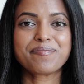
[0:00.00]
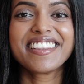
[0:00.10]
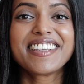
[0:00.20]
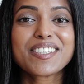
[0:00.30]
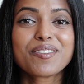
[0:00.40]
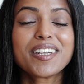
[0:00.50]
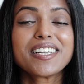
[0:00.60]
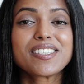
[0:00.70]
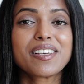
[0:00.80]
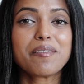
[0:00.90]
This one
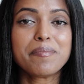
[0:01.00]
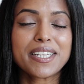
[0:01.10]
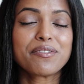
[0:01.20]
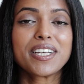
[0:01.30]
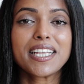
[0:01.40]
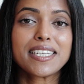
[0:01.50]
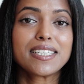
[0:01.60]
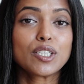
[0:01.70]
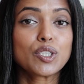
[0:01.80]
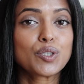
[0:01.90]
is a bit
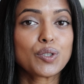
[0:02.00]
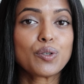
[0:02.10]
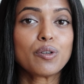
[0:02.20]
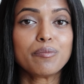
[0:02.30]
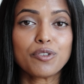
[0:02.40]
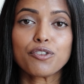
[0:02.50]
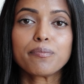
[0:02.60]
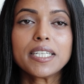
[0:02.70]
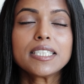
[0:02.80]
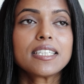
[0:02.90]
related to
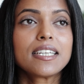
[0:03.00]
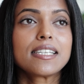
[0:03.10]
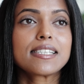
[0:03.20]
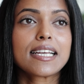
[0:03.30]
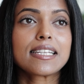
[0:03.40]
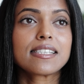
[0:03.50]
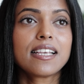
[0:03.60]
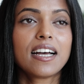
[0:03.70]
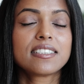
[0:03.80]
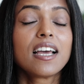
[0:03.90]
movement in the sense
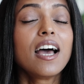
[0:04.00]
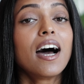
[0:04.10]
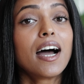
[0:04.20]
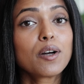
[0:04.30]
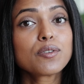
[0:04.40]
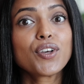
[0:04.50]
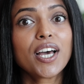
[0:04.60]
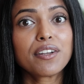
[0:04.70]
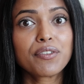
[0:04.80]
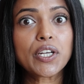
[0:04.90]
that I also
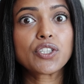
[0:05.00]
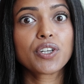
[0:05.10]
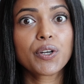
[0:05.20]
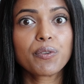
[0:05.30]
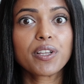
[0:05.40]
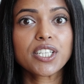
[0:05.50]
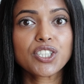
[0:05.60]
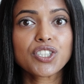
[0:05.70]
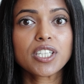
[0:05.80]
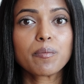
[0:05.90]
had a very tricky
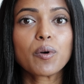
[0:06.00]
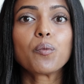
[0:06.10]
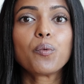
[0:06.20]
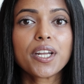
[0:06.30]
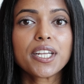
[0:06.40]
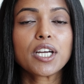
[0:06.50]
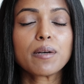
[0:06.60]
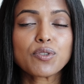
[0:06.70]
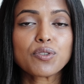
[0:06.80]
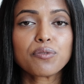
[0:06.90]
relationship when it
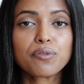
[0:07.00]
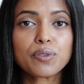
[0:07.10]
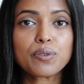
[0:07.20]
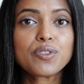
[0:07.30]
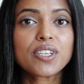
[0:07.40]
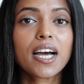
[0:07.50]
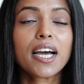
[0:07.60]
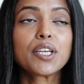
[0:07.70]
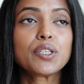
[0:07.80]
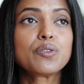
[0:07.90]
comes to foods.
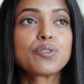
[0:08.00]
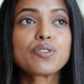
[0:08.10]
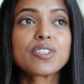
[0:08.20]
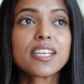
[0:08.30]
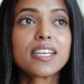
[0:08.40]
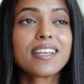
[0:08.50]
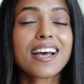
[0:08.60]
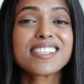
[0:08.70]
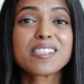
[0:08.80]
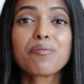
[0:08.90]
I used to see it
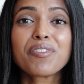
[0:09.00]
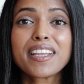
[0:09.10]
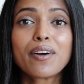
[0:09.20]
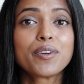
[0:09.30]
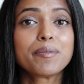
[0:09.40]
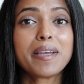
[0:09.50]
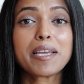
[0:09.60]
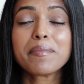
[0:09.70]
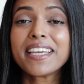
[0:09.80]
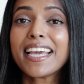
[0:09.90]
as something that would
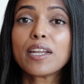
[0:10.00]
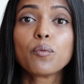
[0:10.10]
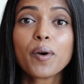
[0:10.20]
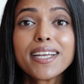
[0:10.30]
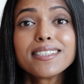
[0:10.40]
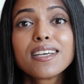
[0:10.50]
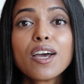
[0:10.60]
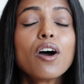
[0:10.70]
make me gain weight